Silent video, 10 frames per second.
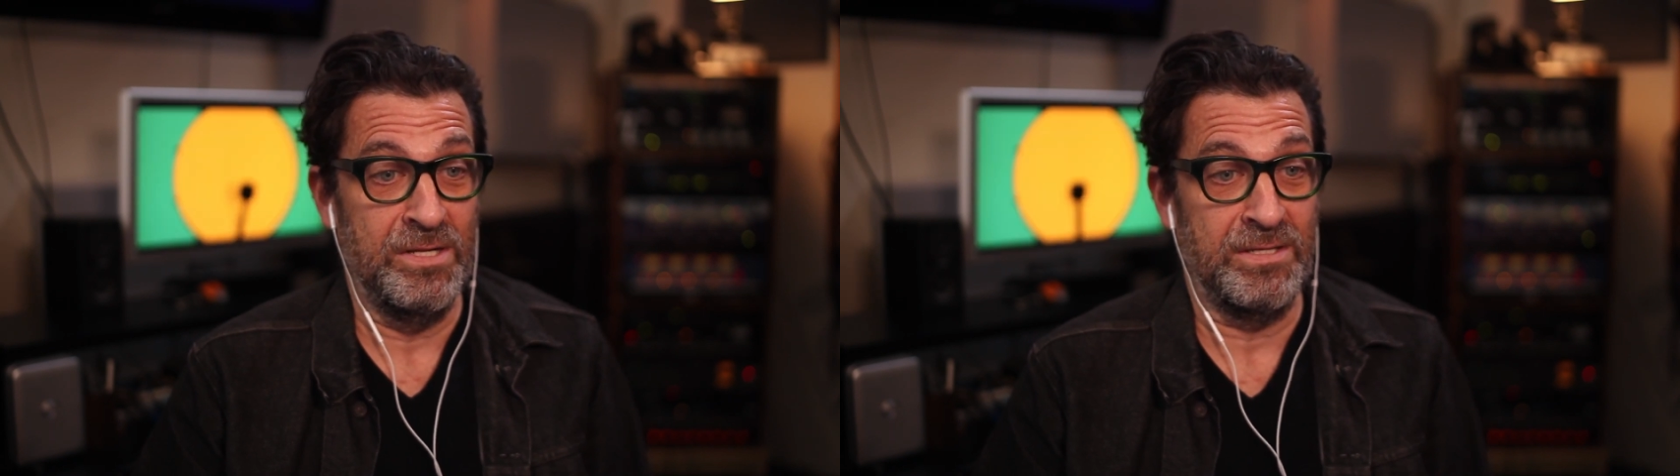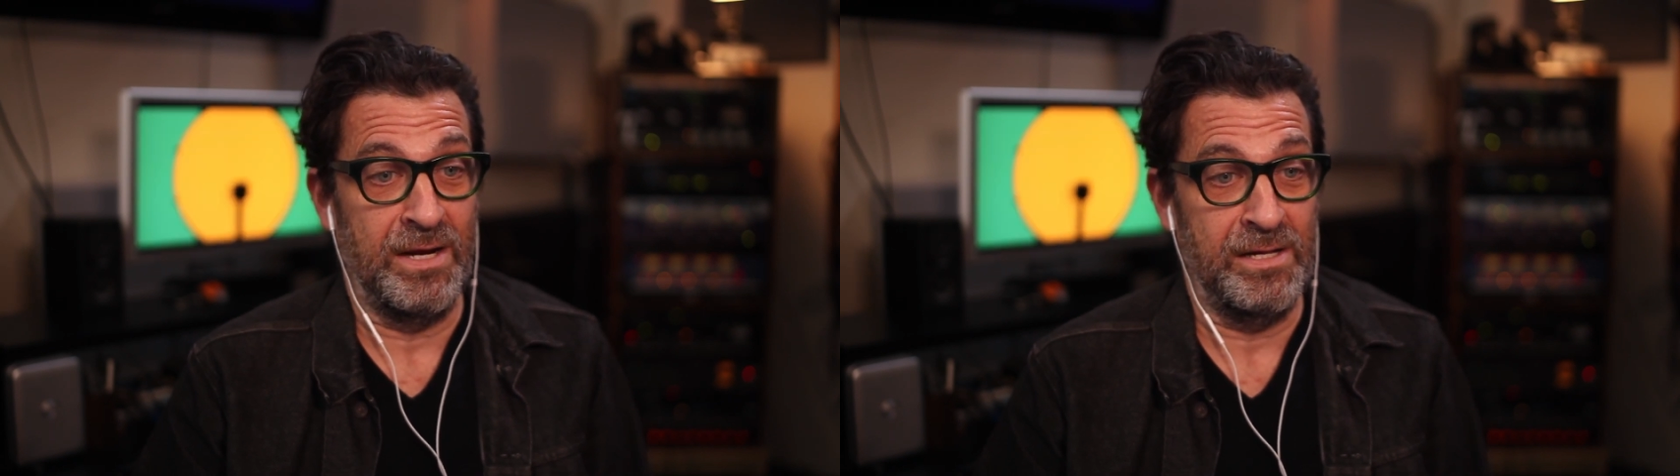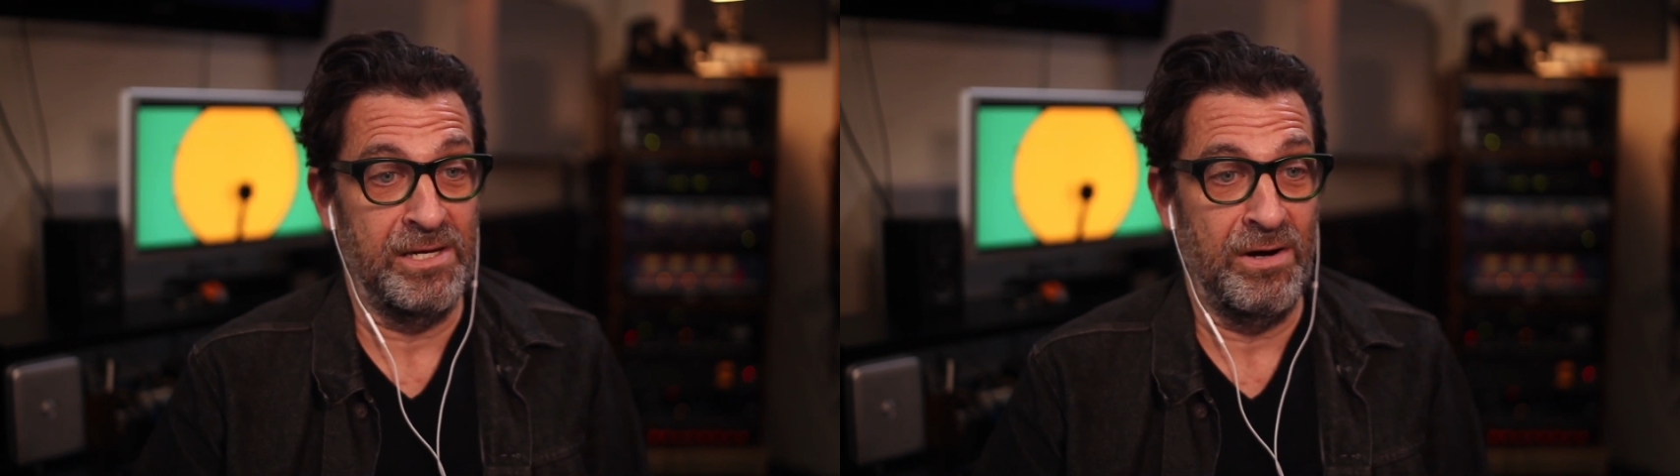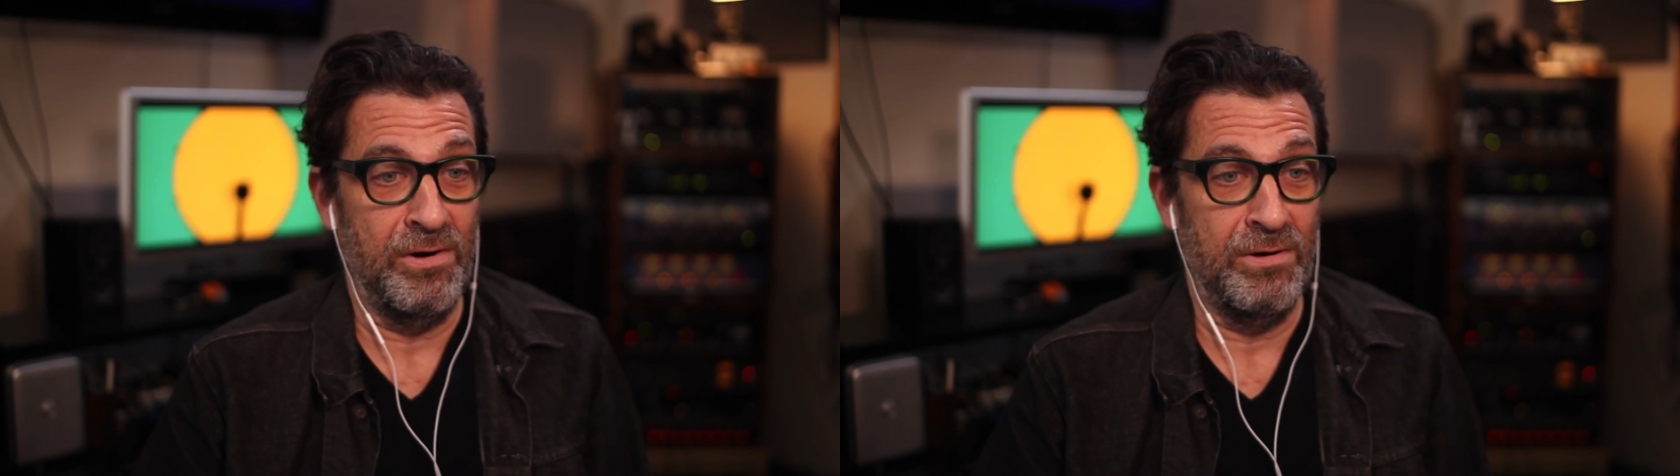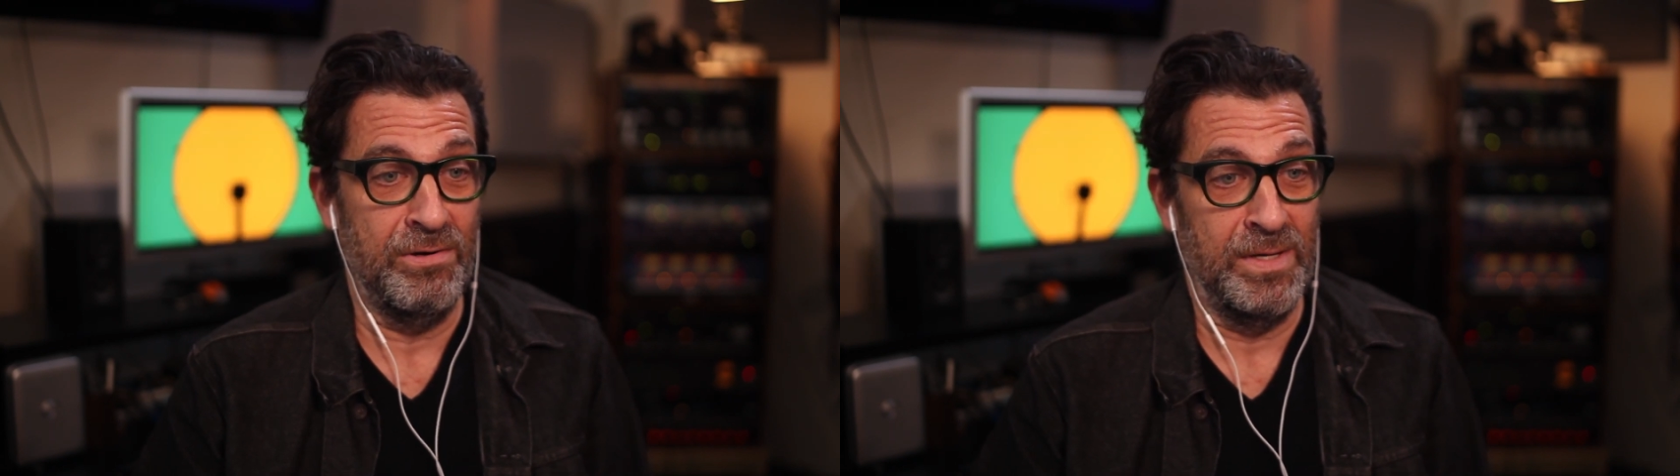ones like
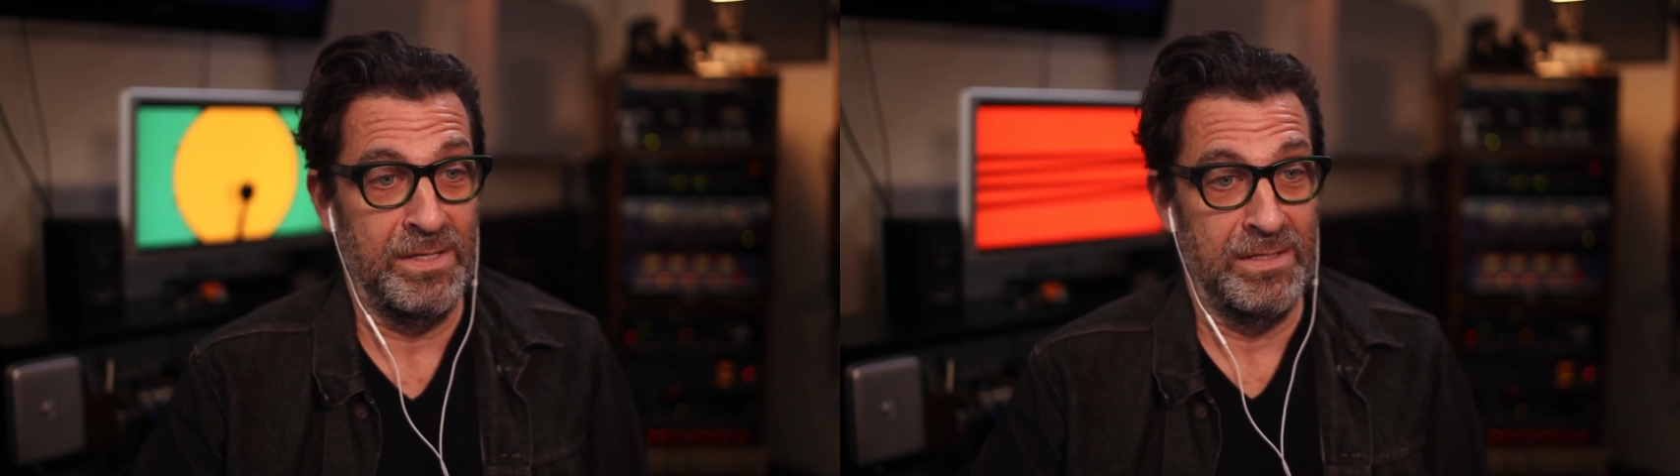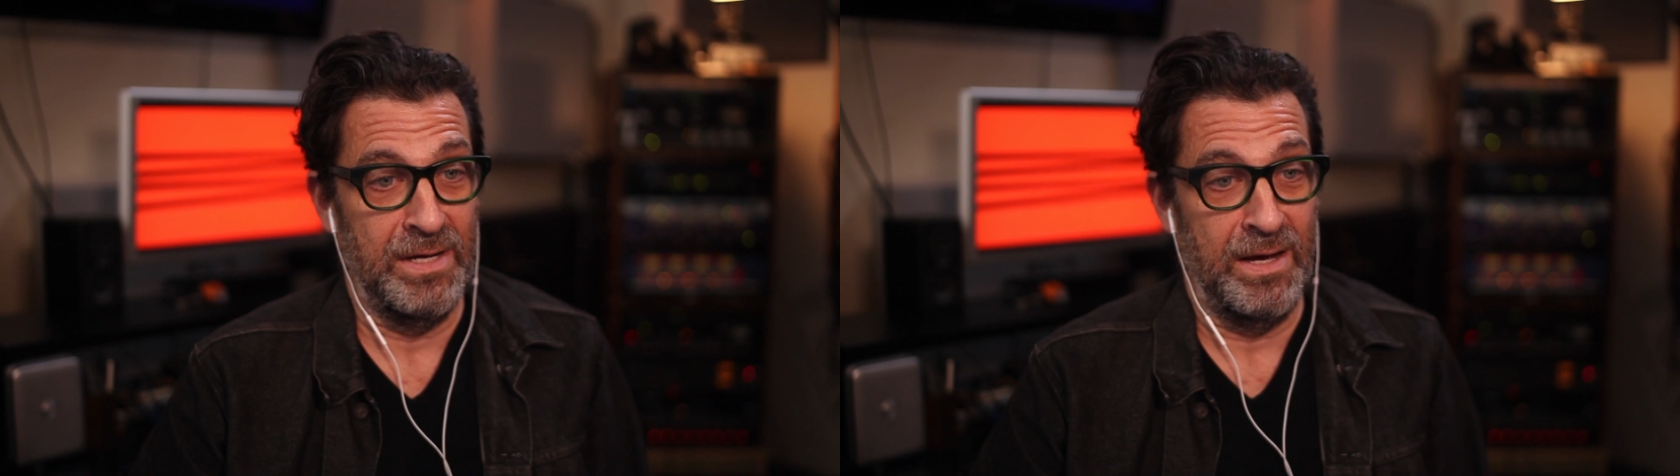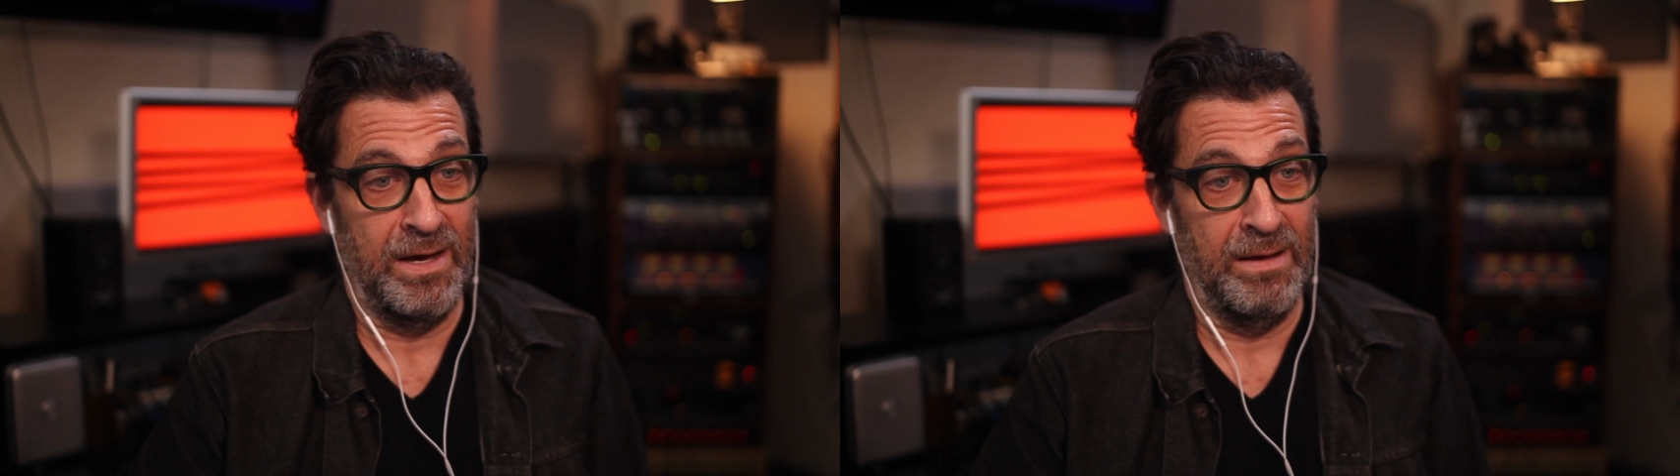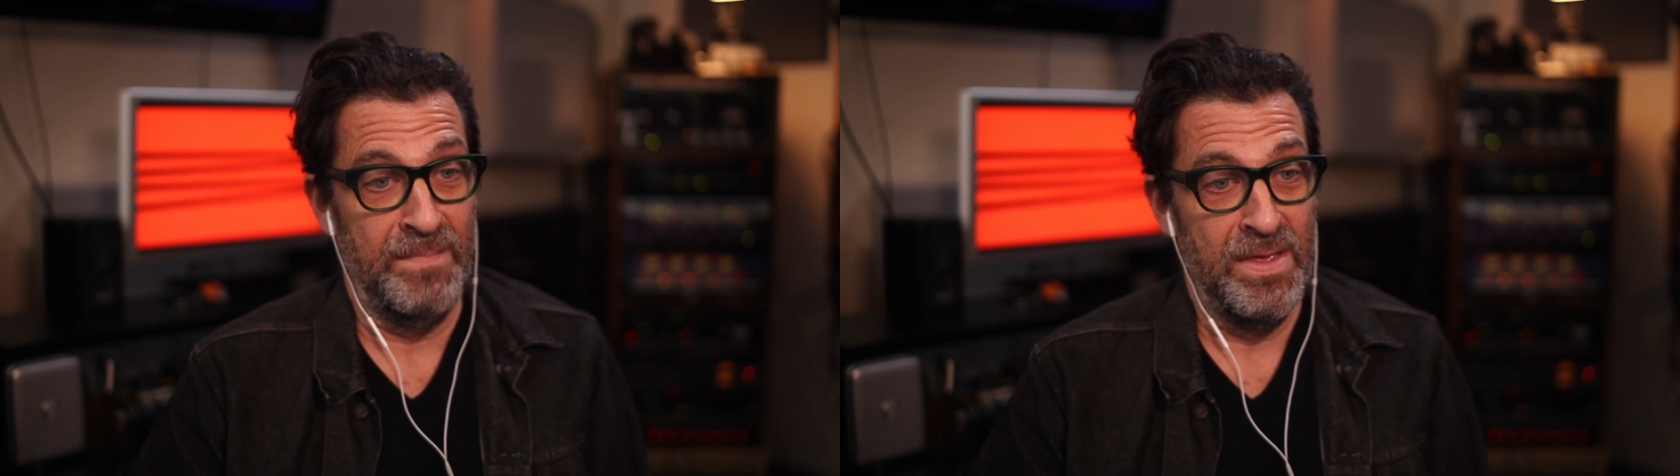clairo and uh,